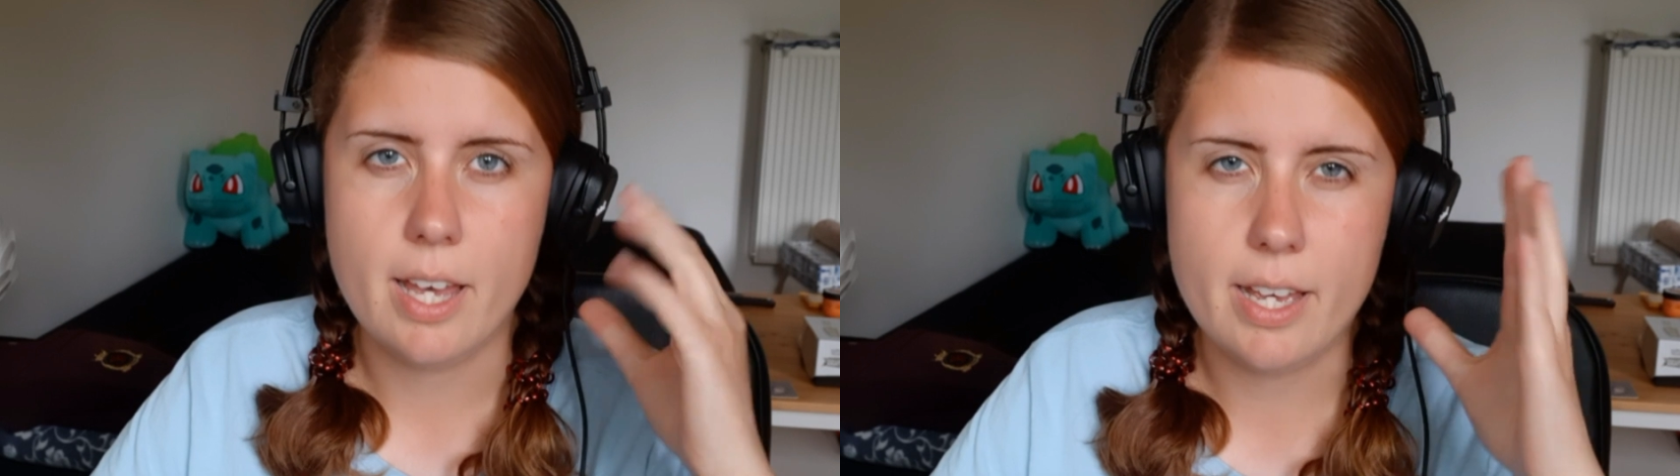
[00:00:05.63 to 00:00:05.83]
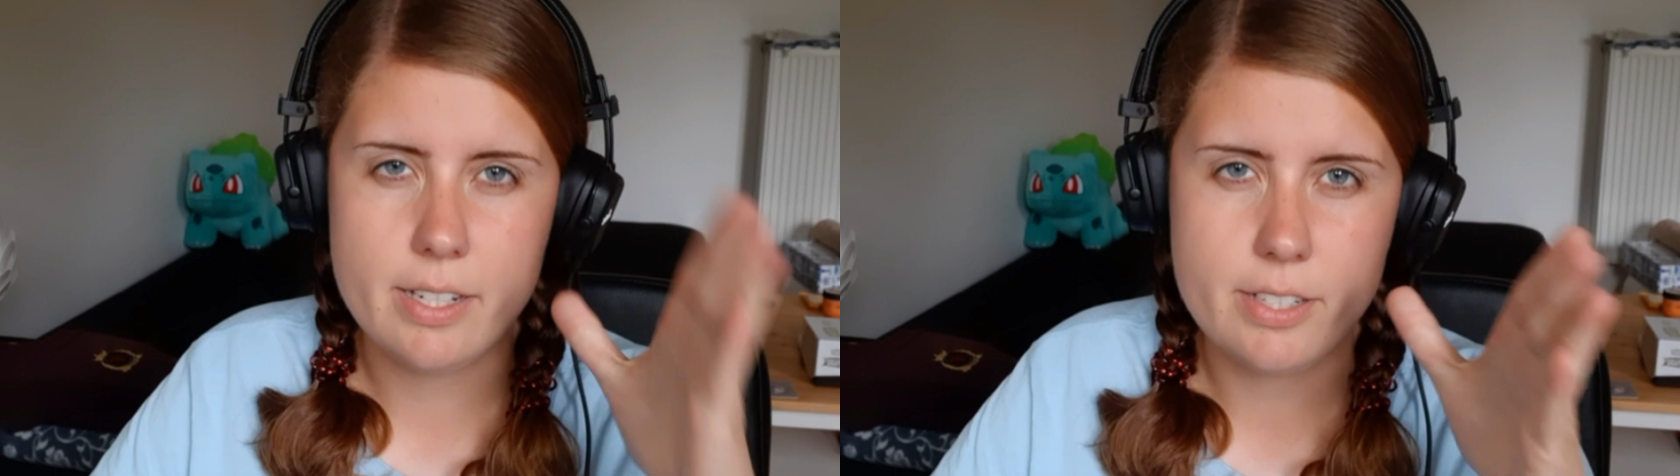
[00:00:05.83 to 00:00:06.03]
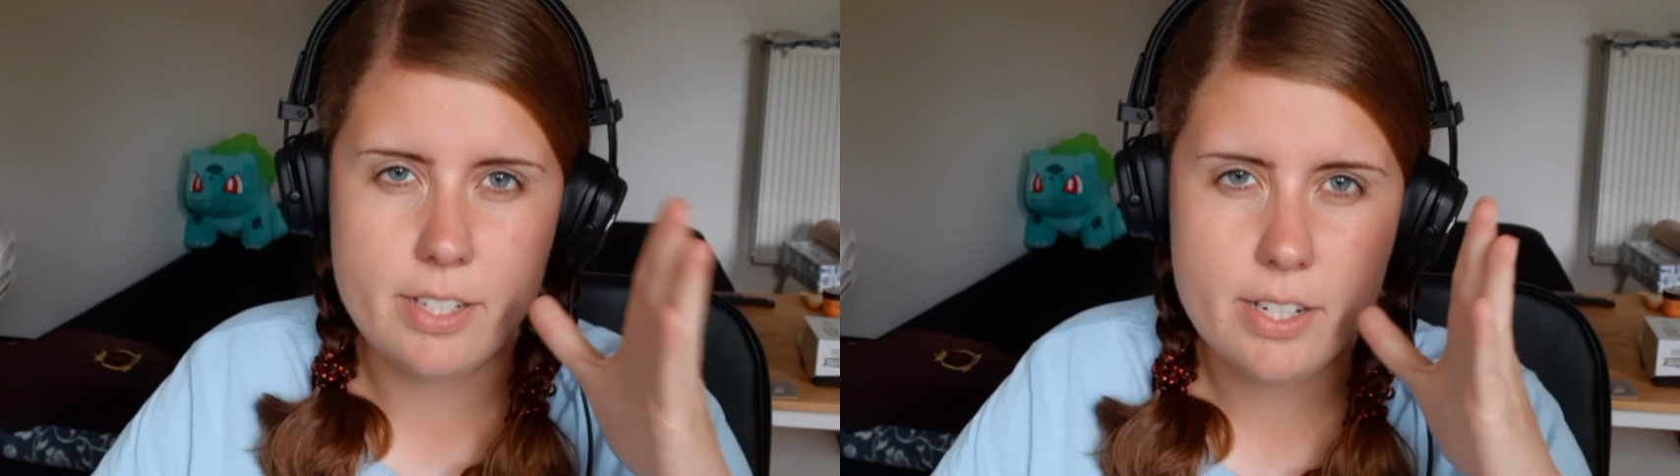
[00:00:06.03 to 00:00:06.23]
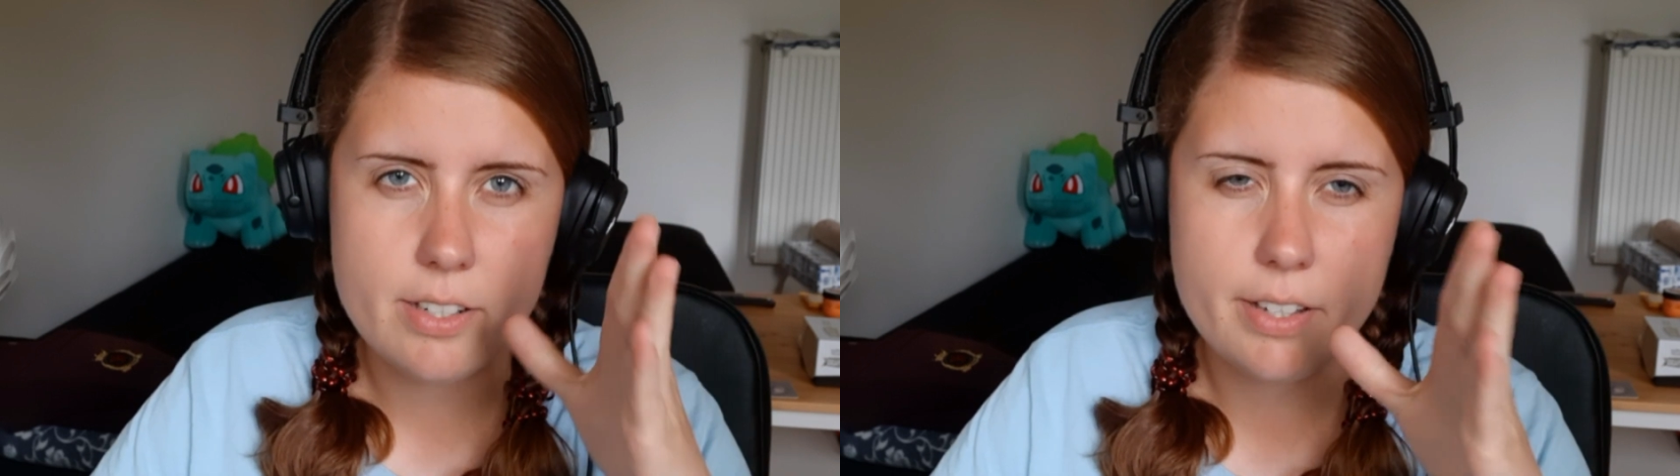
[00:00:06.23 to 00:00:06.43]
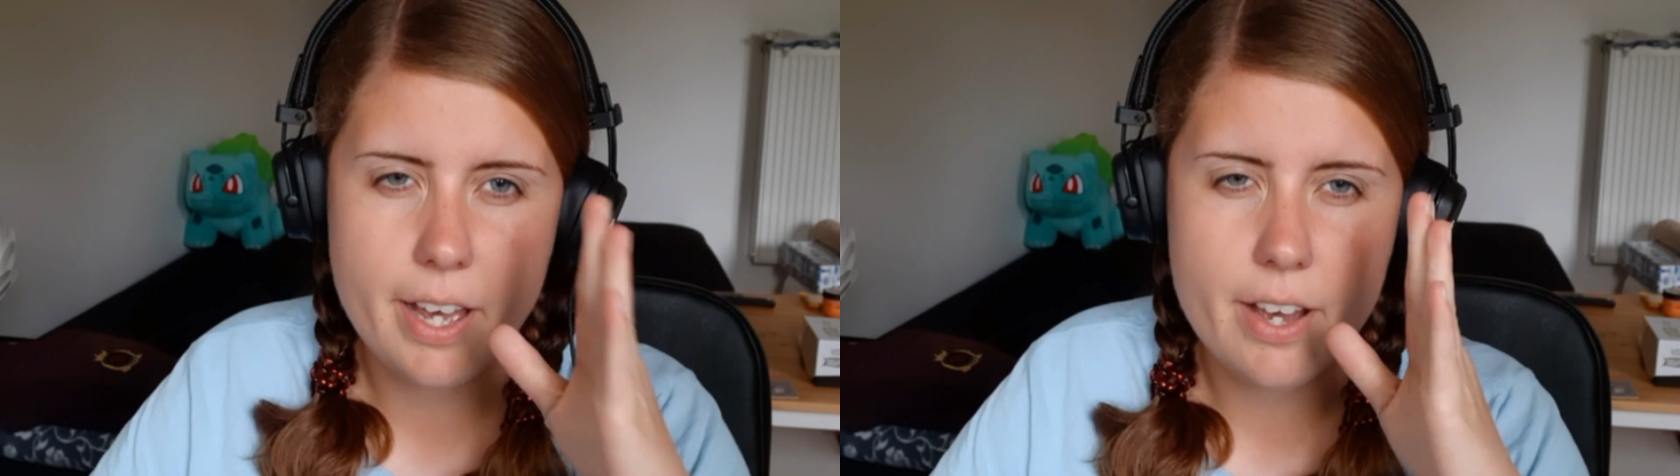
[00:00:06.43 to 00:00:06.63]
A
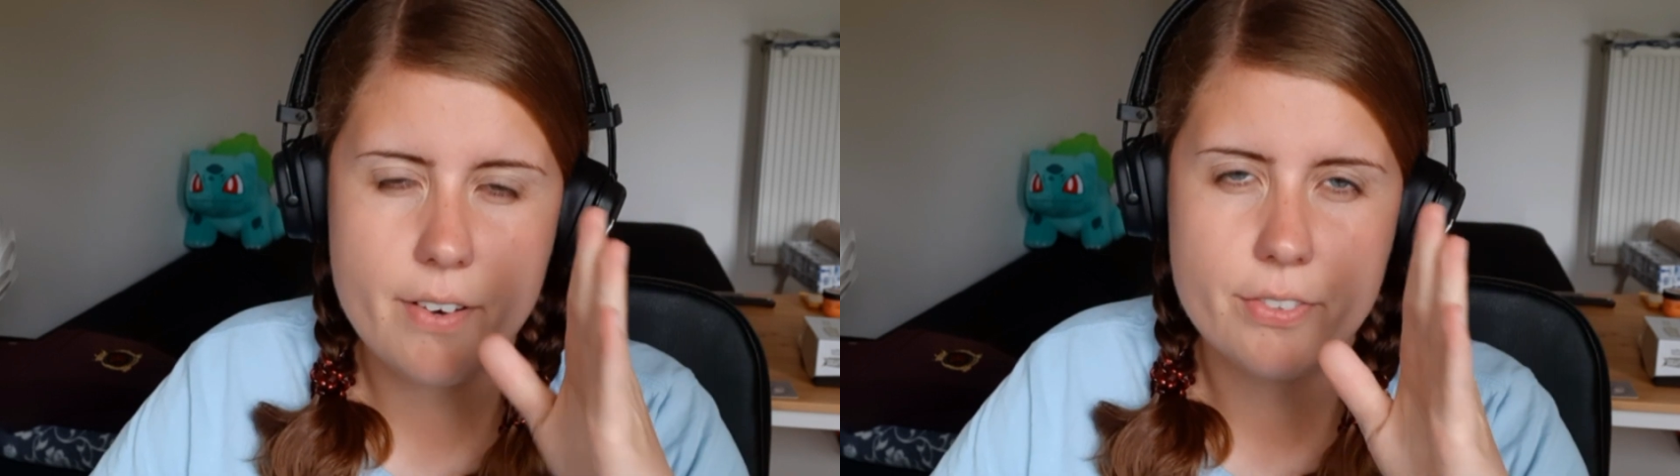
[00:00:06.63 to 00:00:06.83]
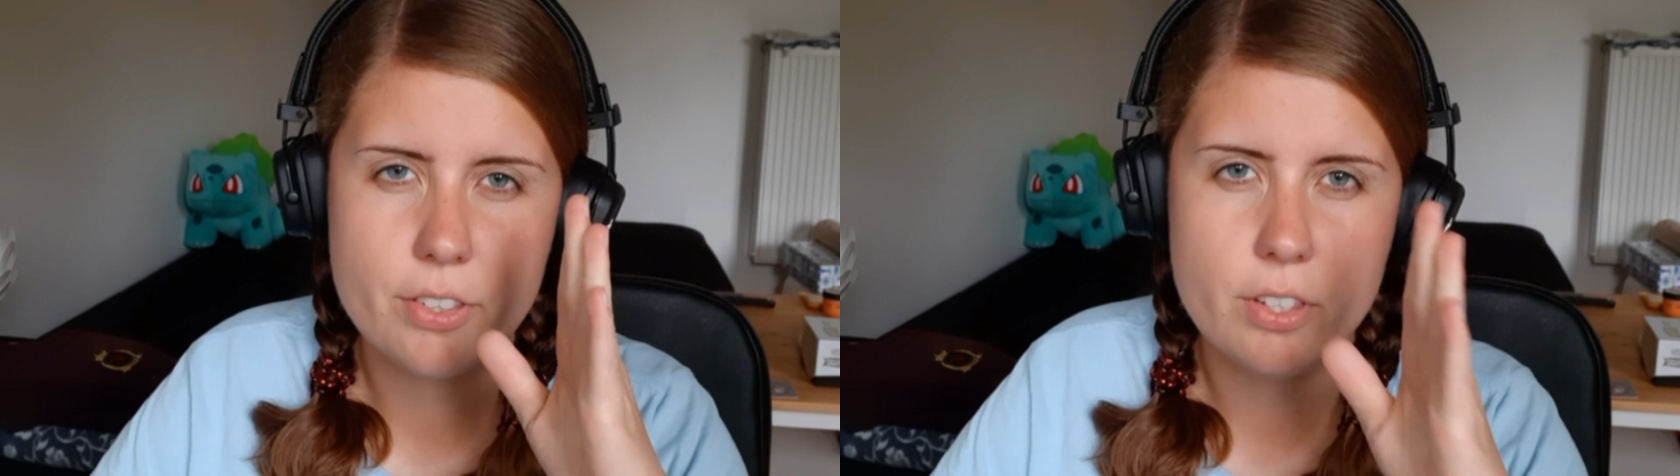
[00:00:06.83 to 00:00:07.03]
year after